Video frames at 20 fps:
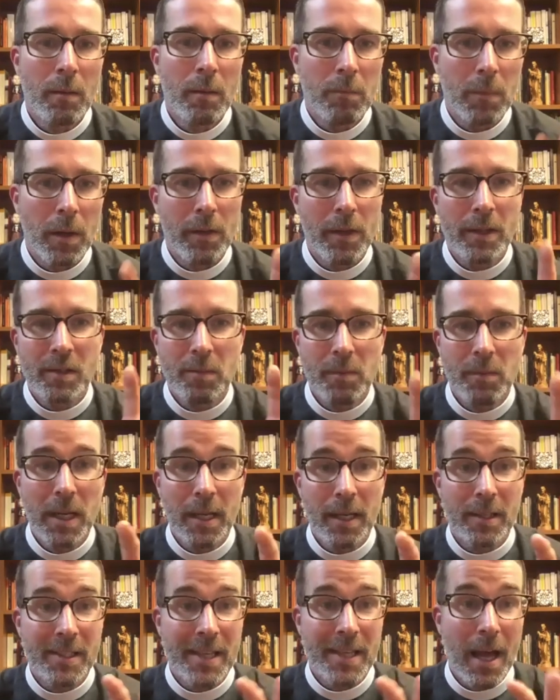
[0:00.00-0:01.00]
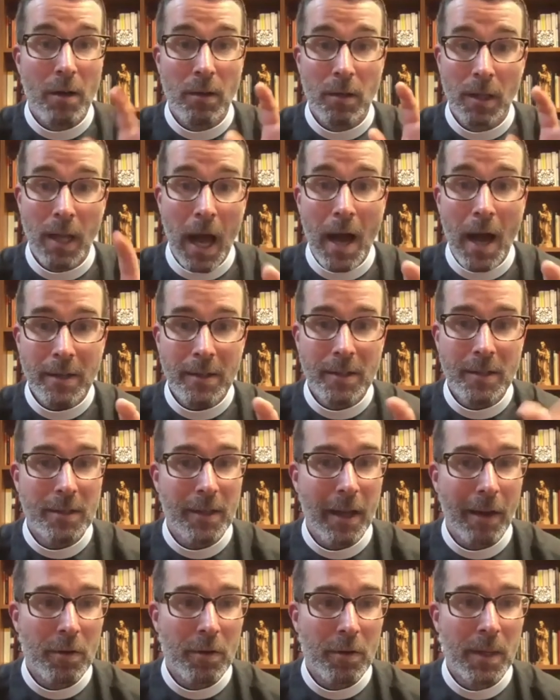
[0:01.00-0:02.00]
But this meeting is now locked.
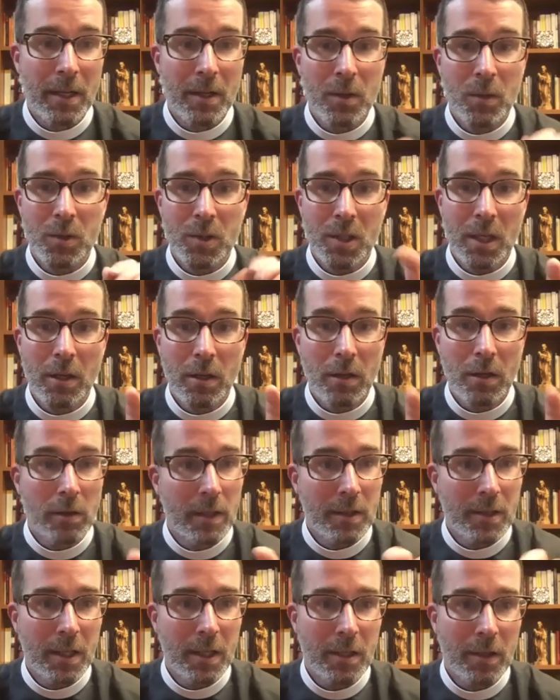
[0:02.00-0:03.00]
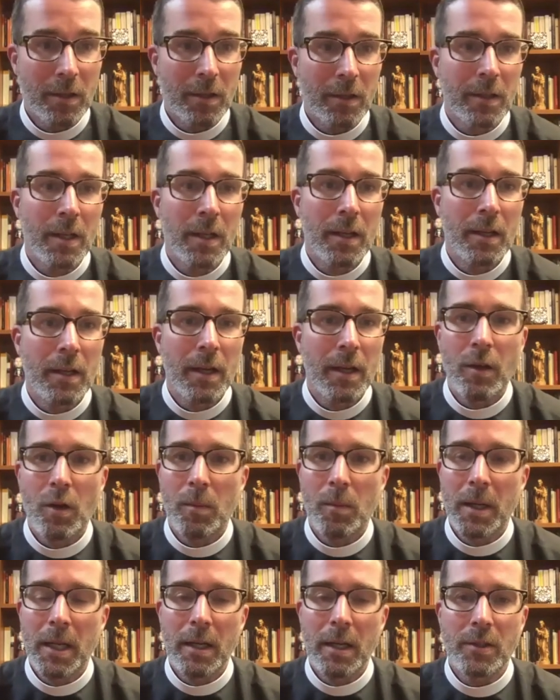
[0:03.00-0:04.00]
Everybody who's here is here.
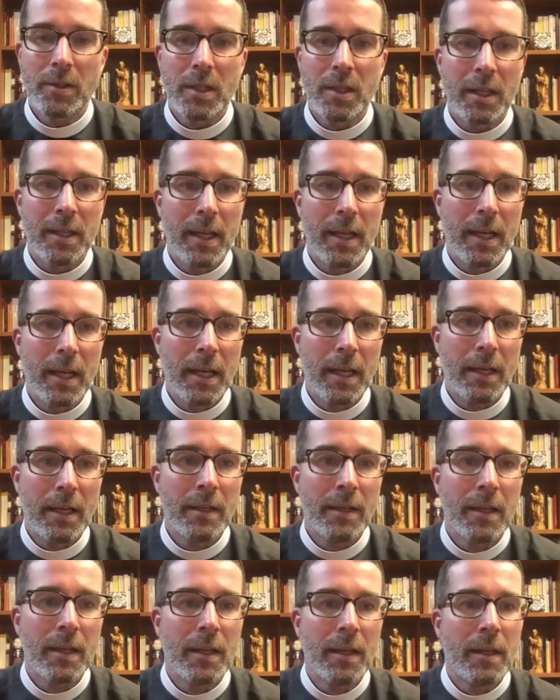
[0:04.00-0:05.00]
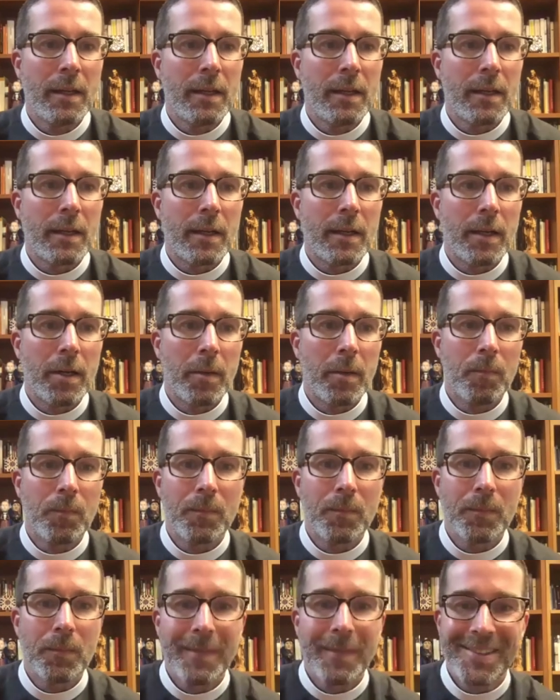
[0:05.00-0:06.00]
Nobody else can get in.
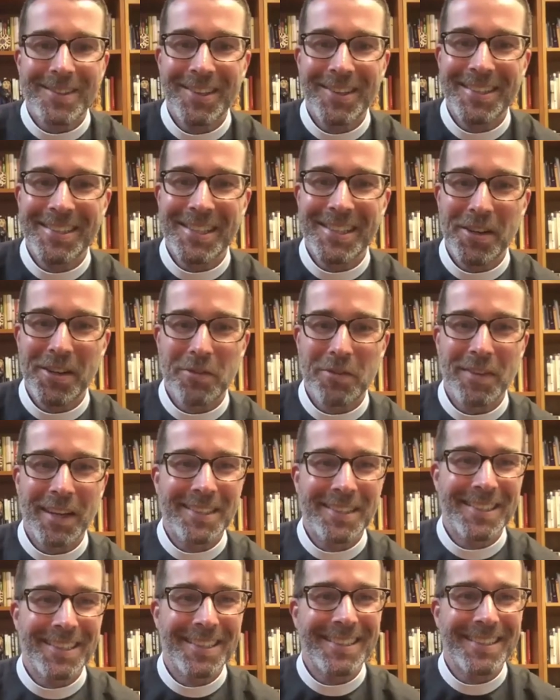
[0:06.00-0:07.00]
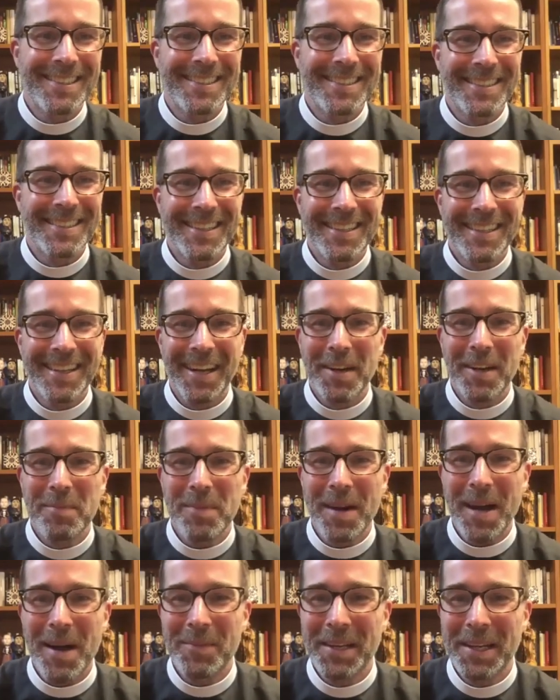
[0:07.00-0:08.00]
It's good to see your faces
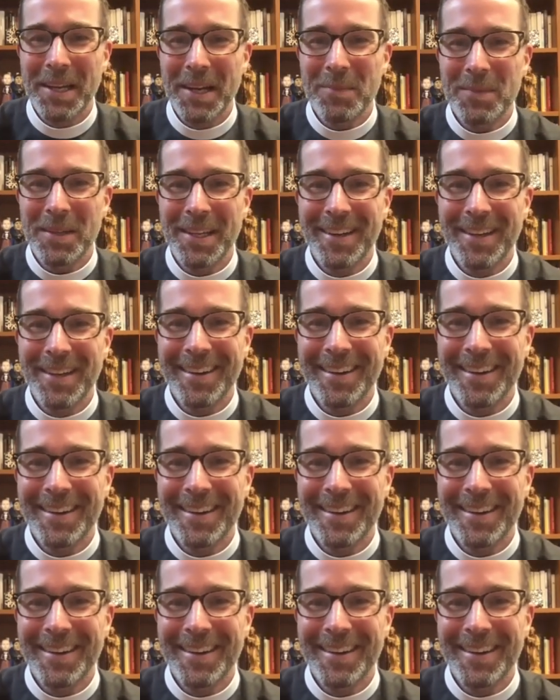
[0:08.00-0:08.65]
popping up here.